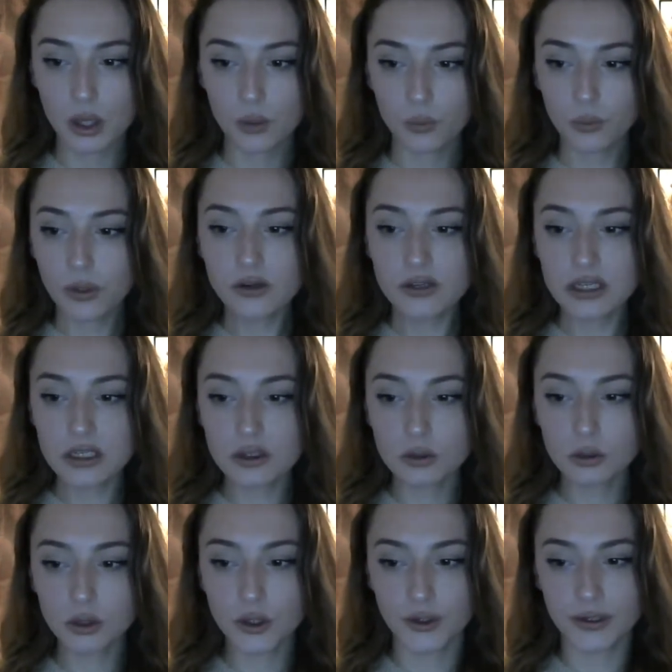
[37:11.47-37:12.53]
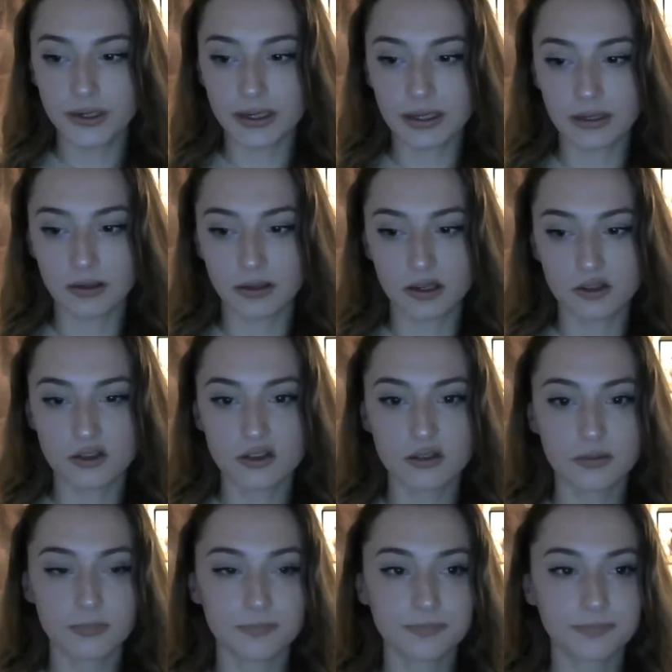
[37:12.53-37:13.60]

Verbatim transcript: Where did you learn English?